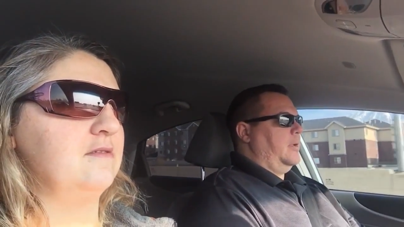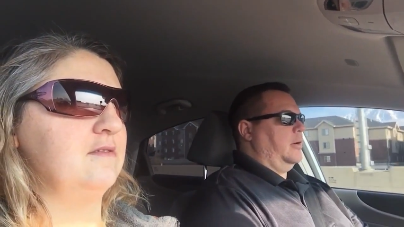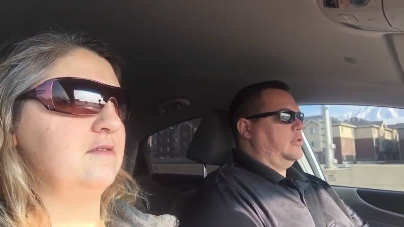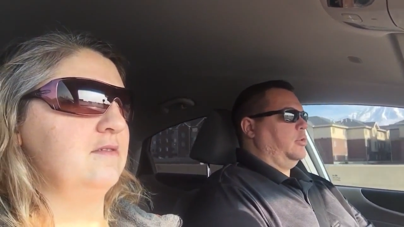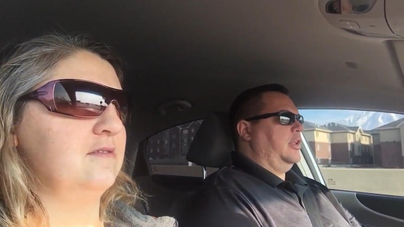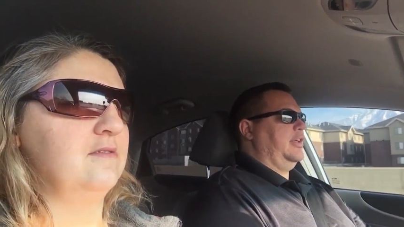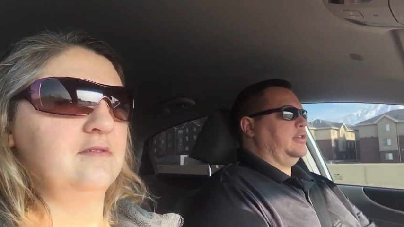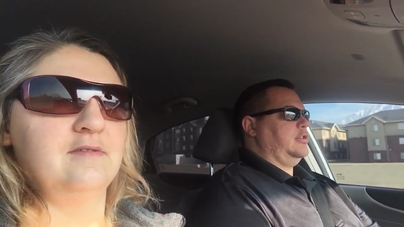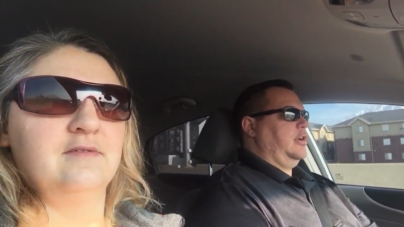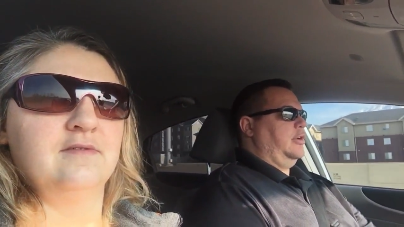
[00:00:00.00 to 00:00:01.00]
Speaker 1: or twenty
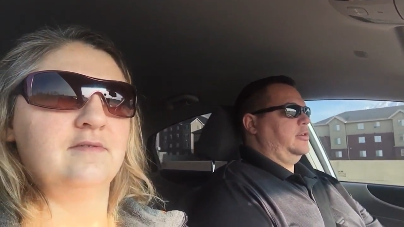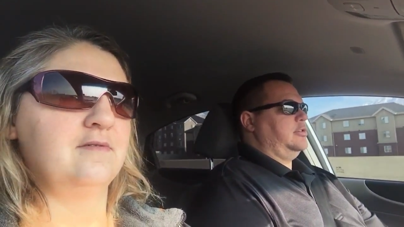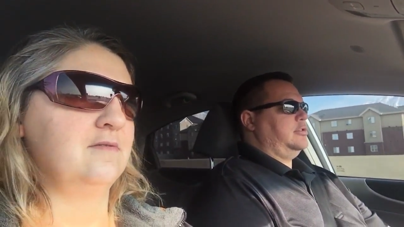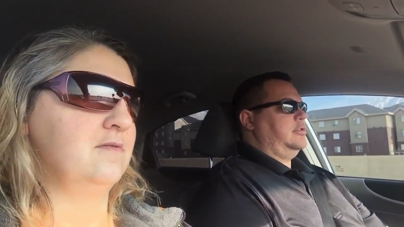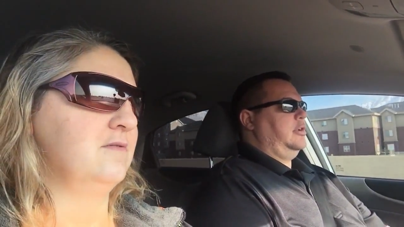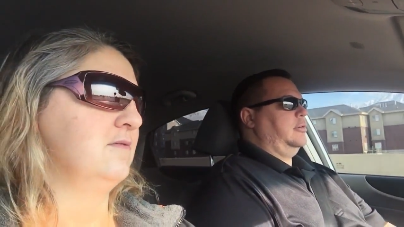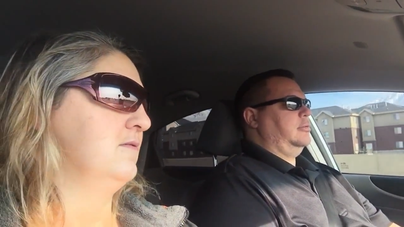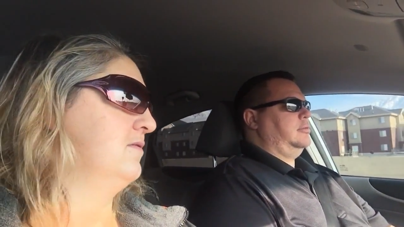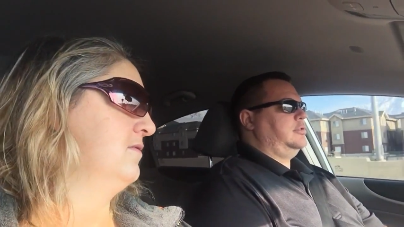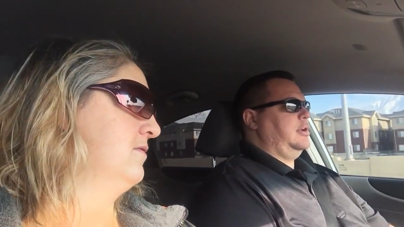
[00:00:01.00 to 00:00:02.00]
thousand dollars? No,
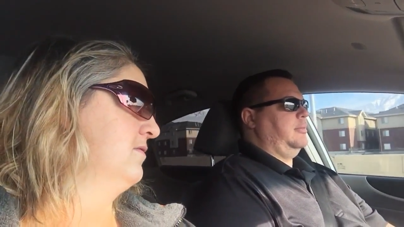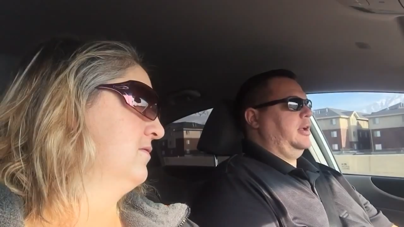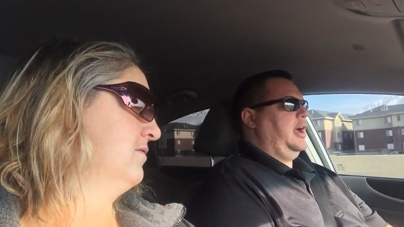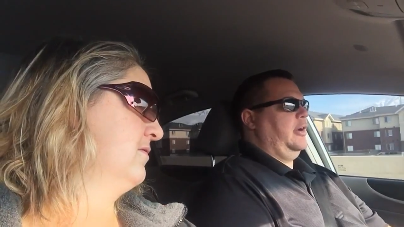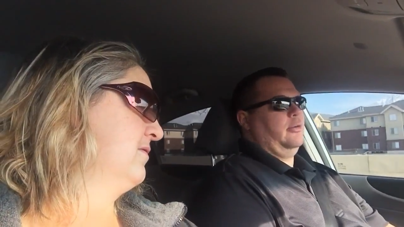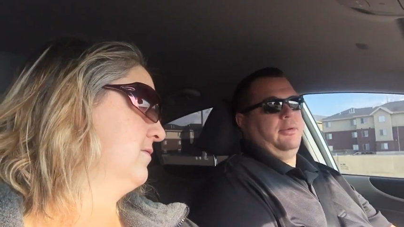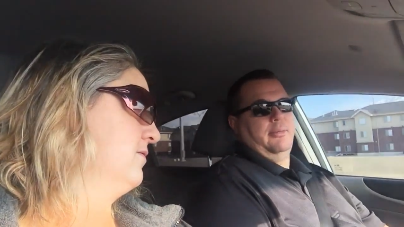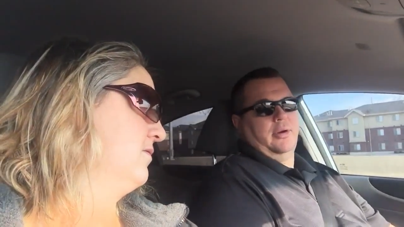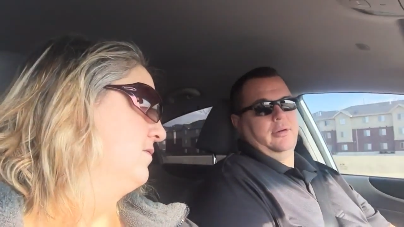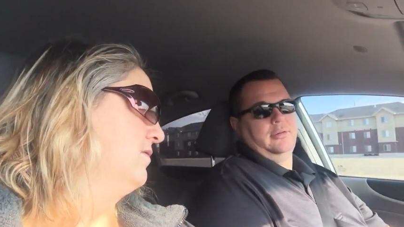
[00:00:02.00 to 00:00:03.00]
something like I don't
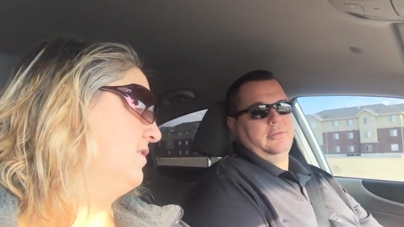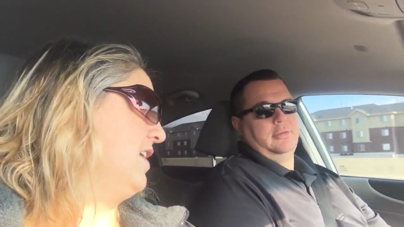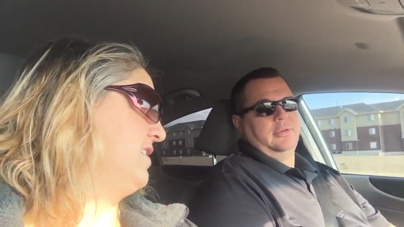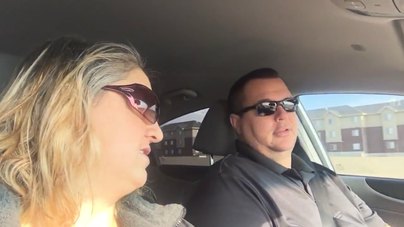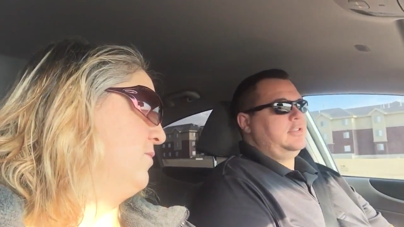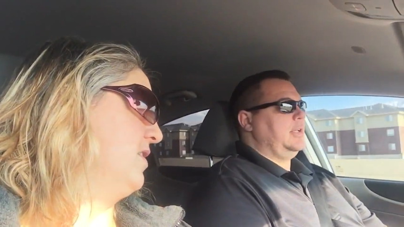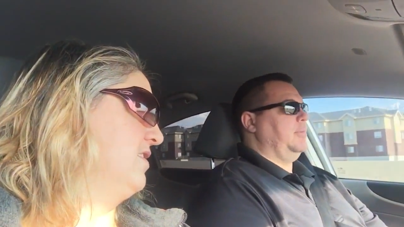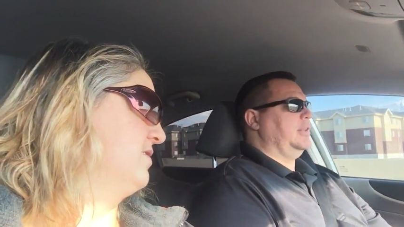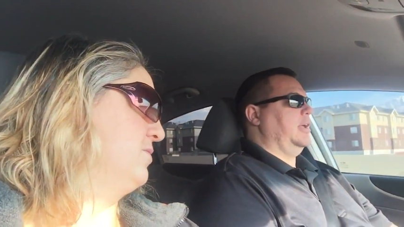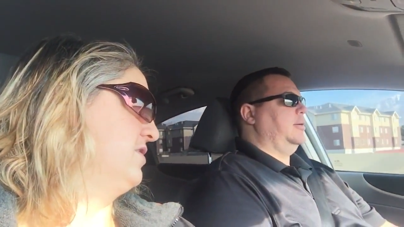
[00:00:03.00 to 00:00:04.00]
remember.
Speaker 2: Okay, so what
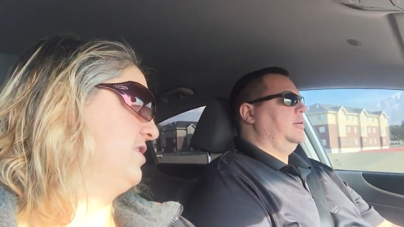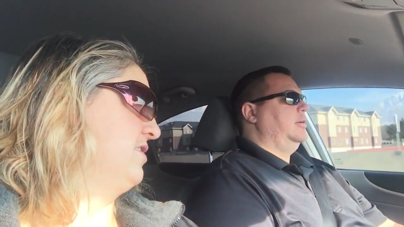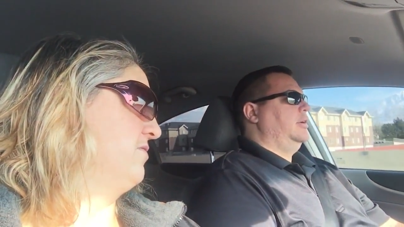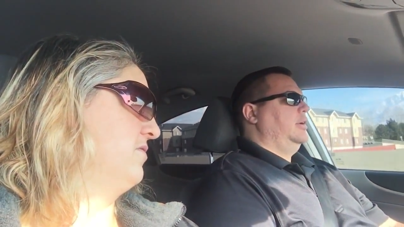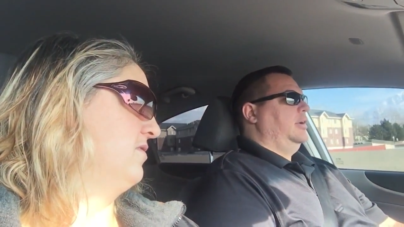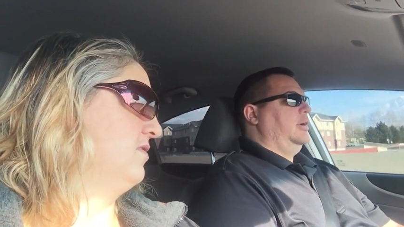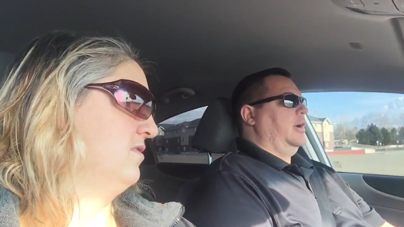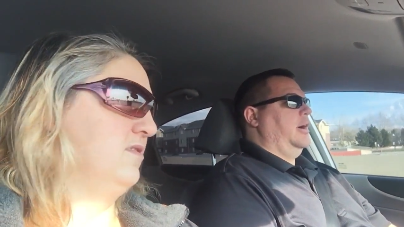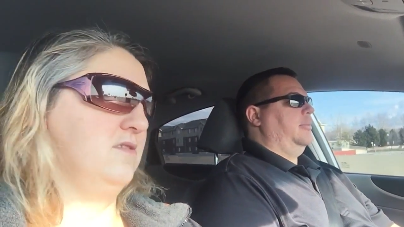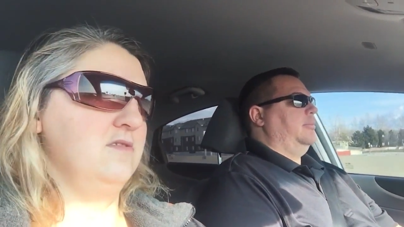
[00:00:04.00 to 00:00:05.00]
else like would
Speaker 1: you do?
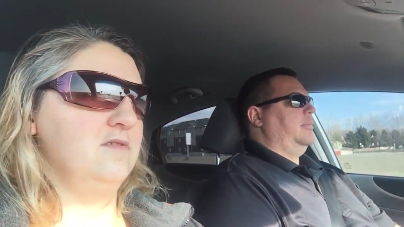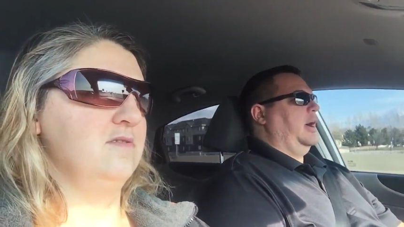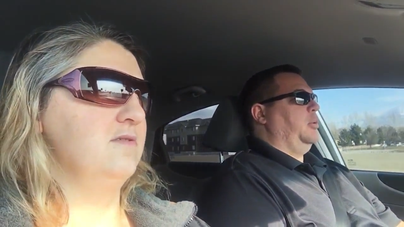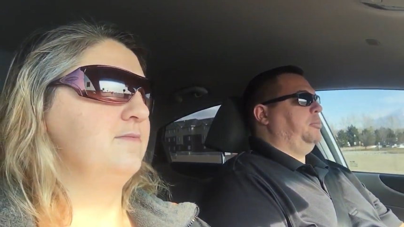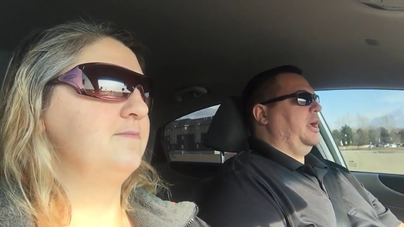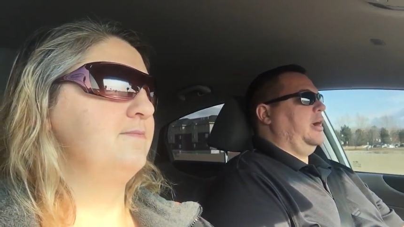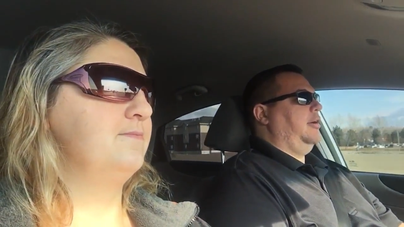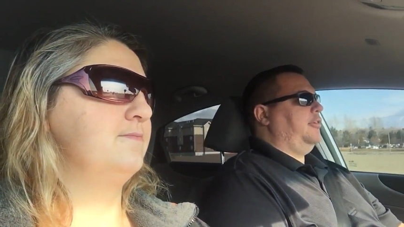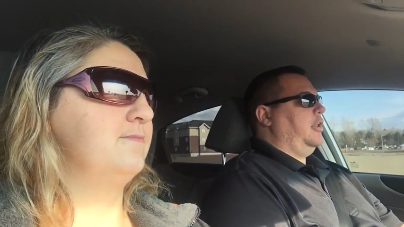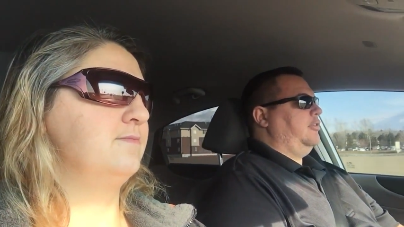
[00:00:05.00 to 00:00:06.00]
Um, I would pay
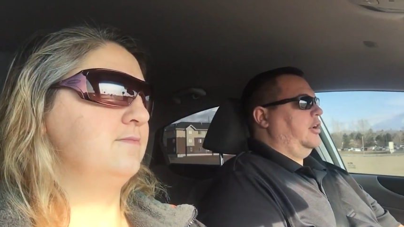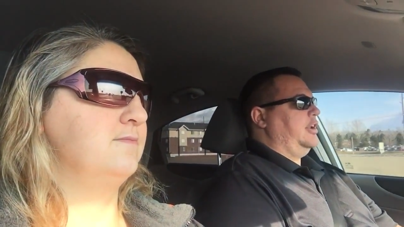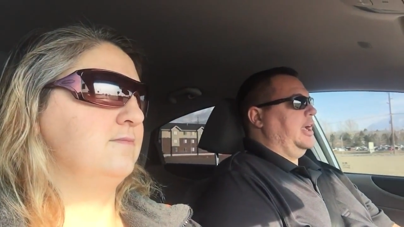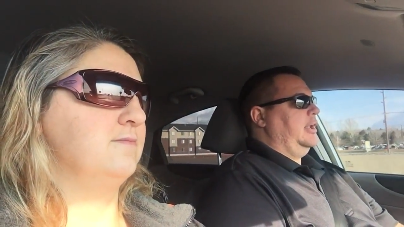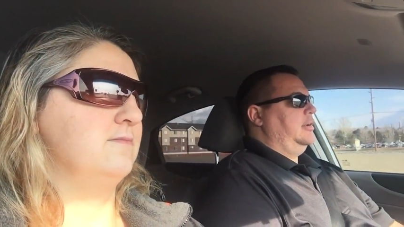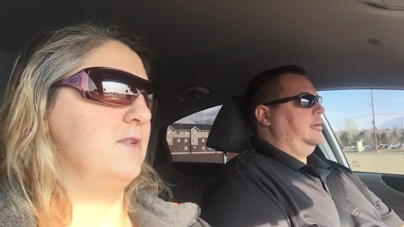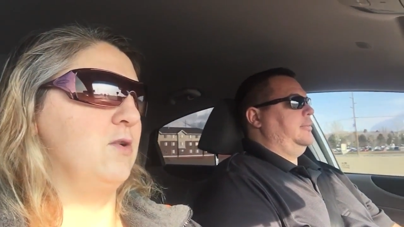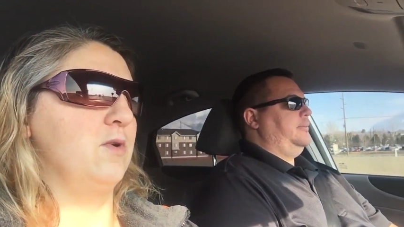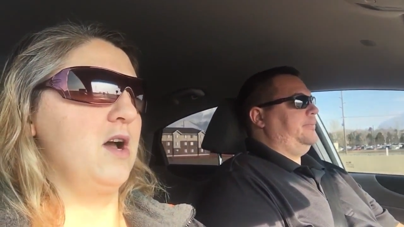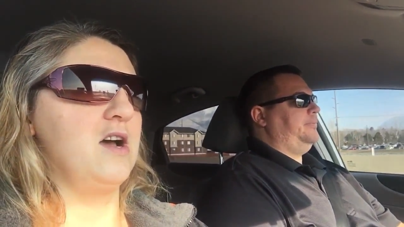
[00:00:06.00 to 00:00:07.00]
off all of our debt.
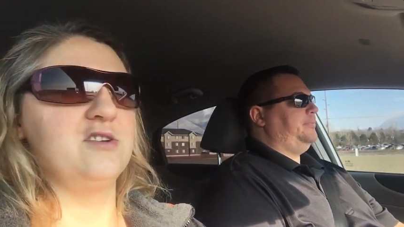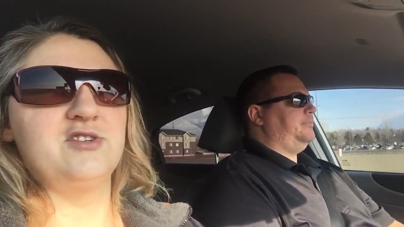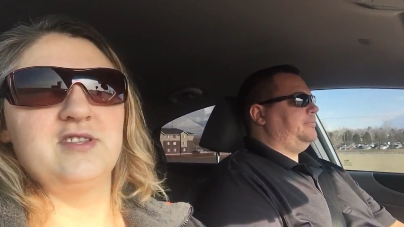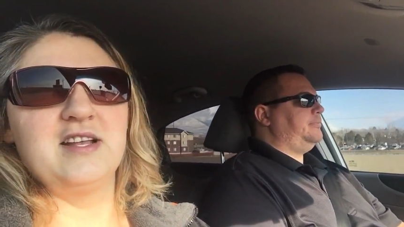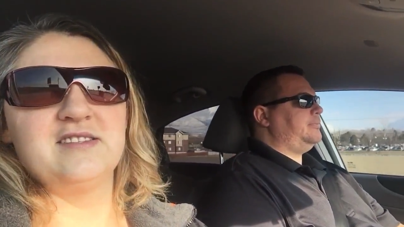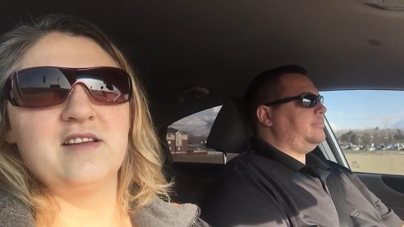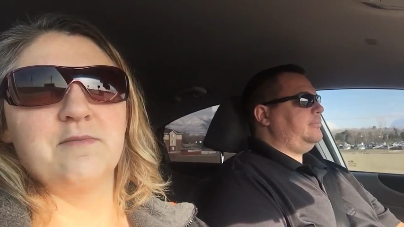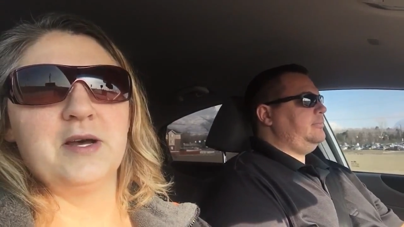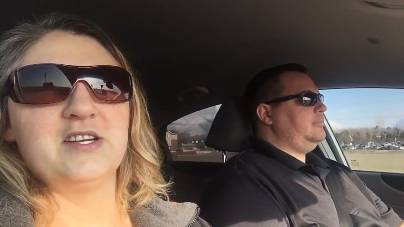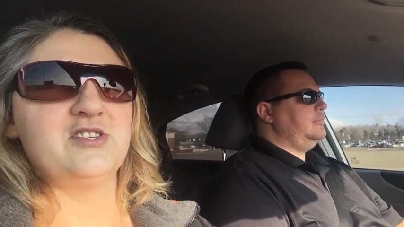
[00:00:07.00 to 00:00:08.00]
Speaker 2: Oh gosh, that's
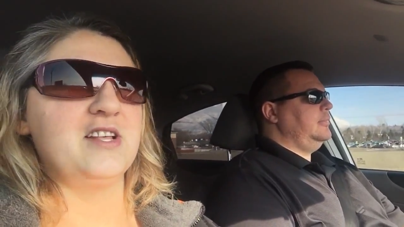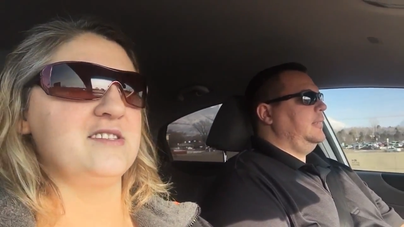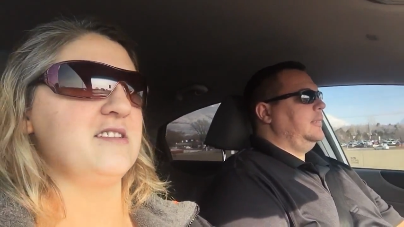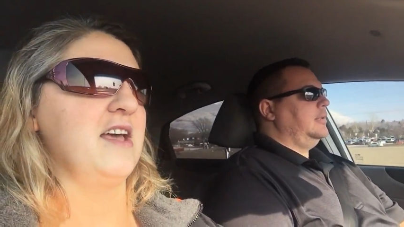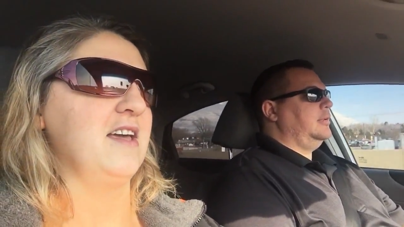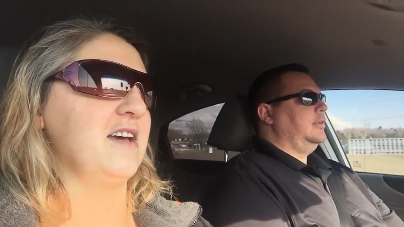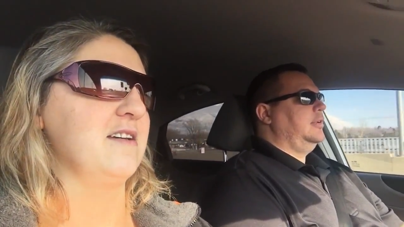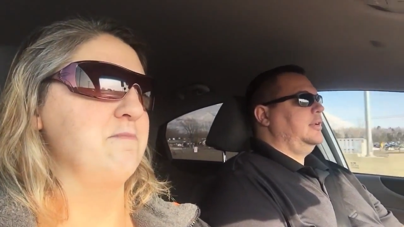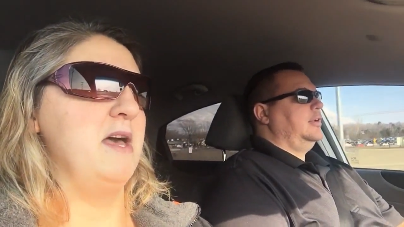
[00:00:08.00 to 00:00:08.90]
not much. That's like a